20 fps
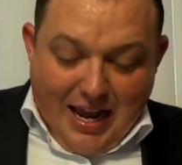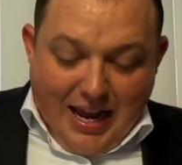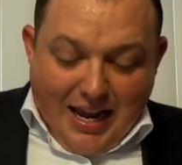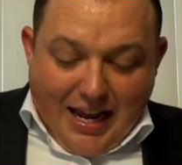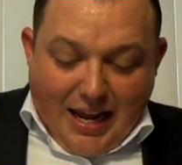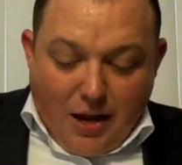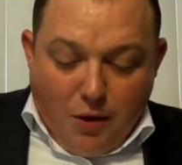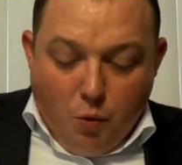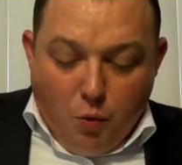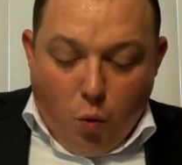
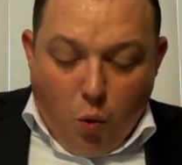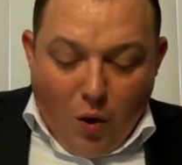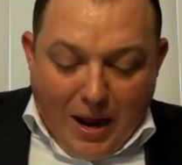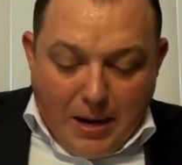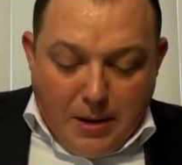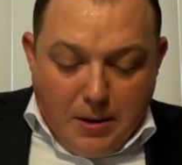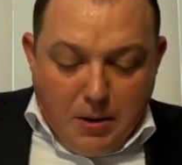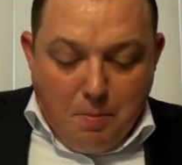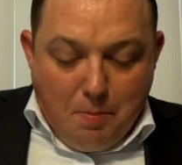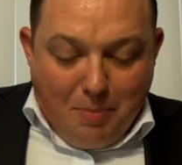He
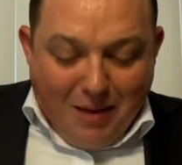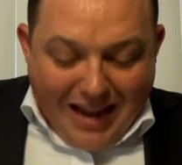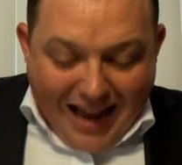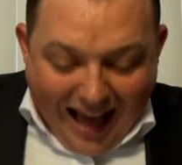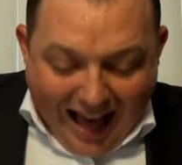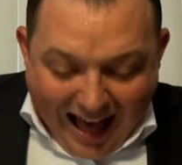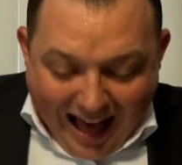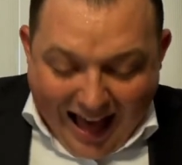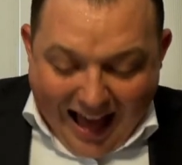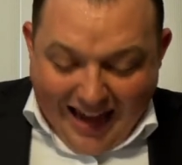went
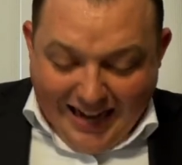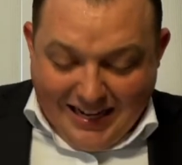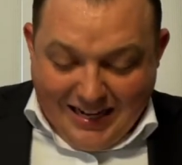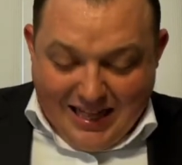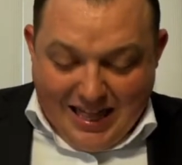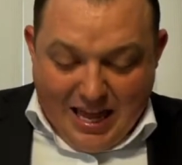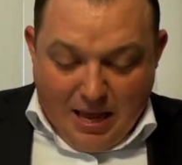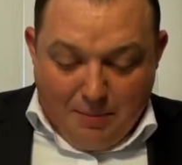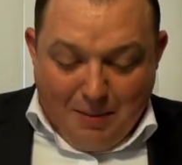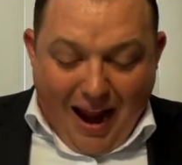
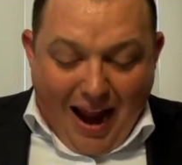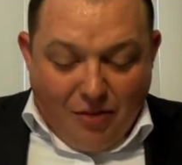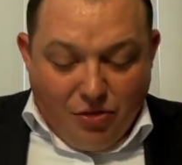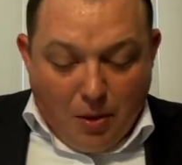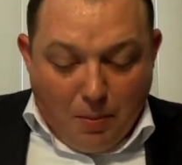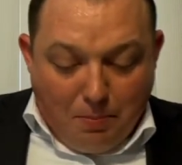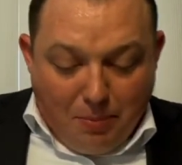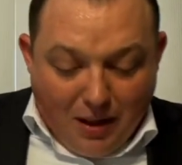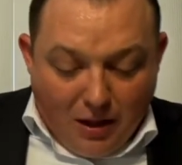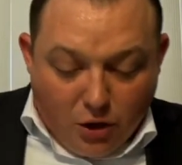behind them, and
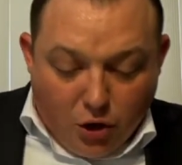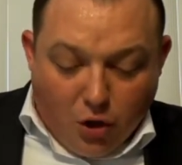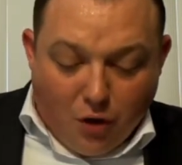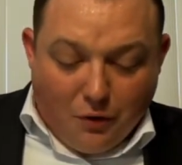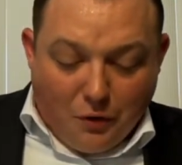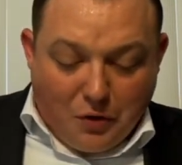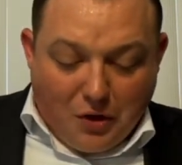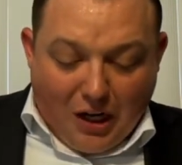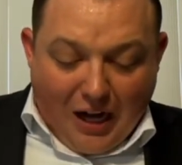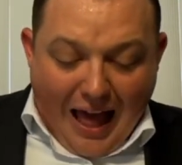the
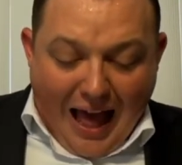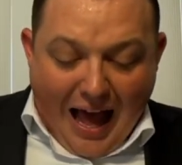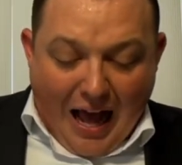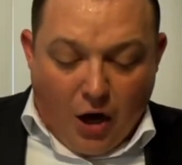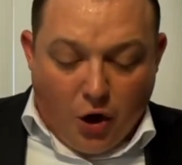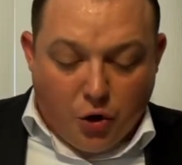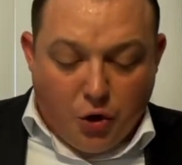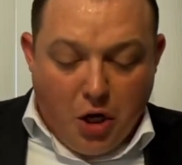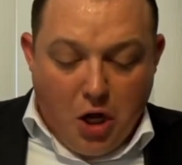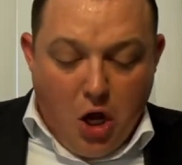pillar of
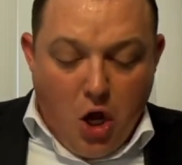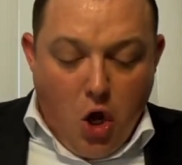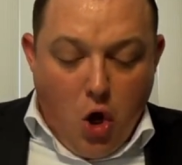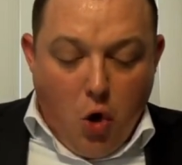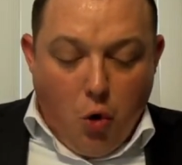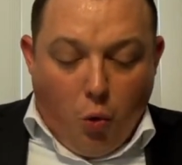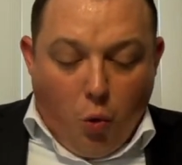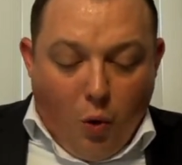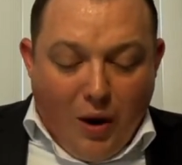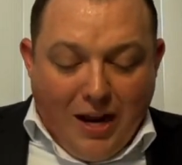cloud
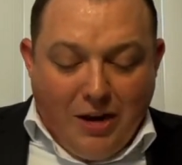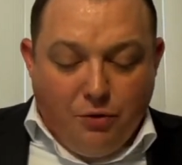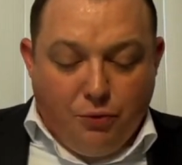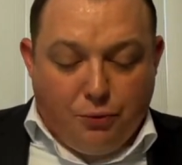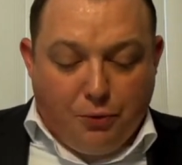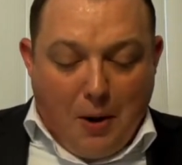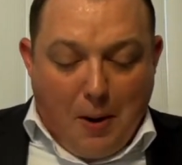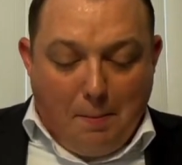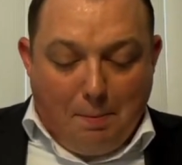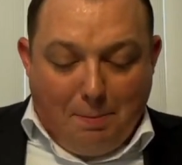went
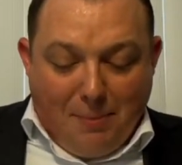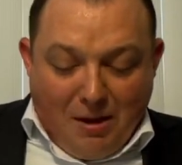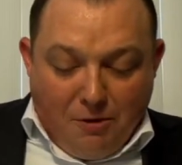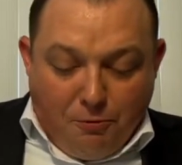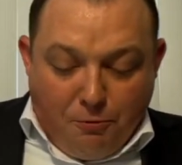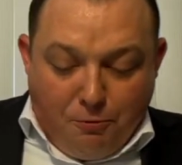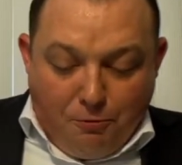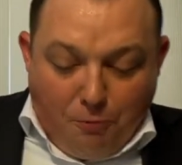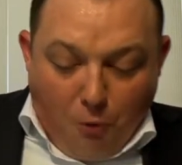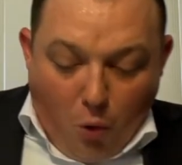from
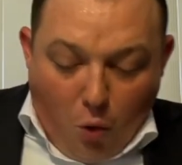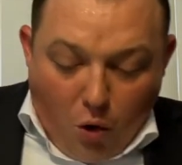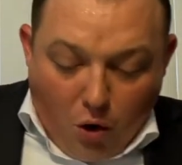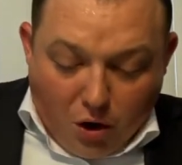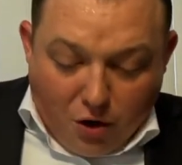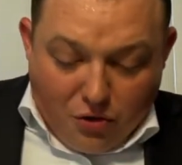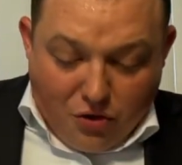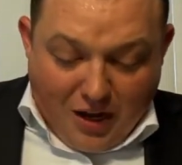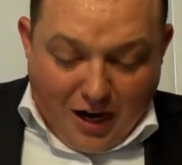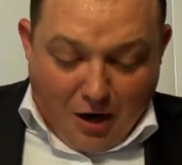
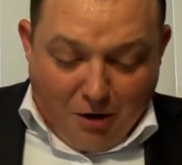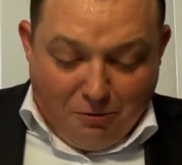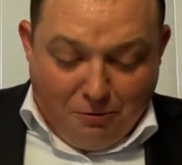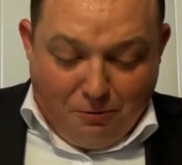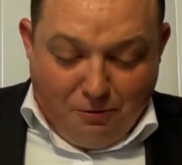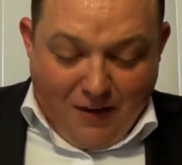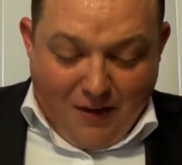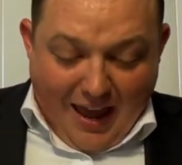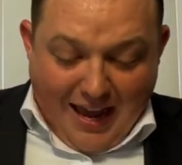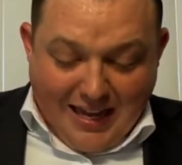before their
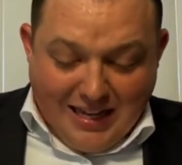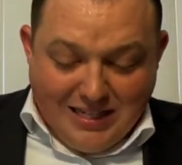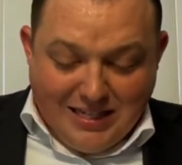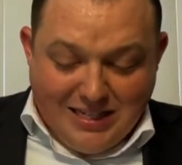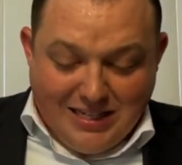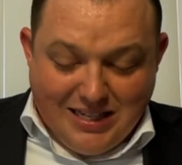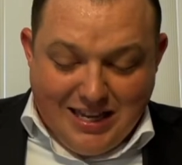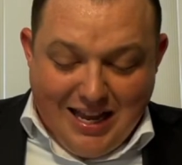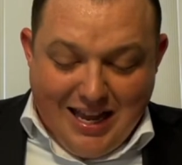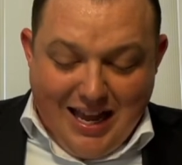
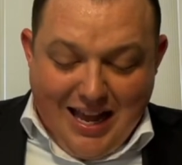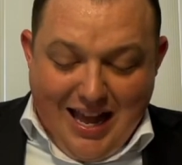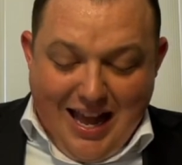face